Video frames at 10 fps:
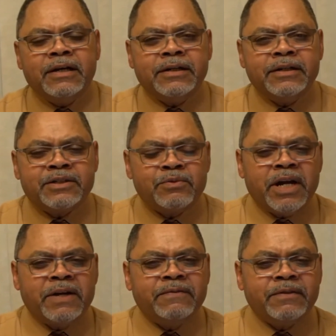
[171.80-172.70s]
his
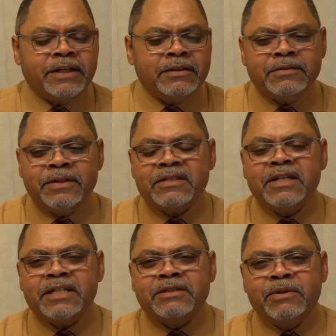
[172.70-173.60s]
wife, Lady Louise
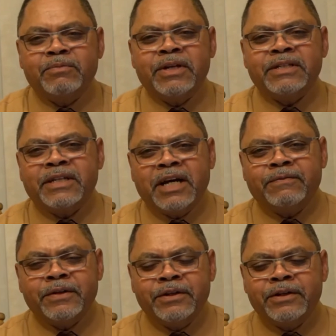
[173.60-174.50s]
Leslie. We praise
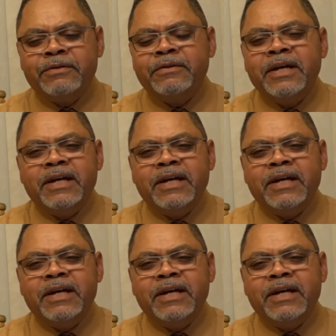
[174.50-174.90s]
God for you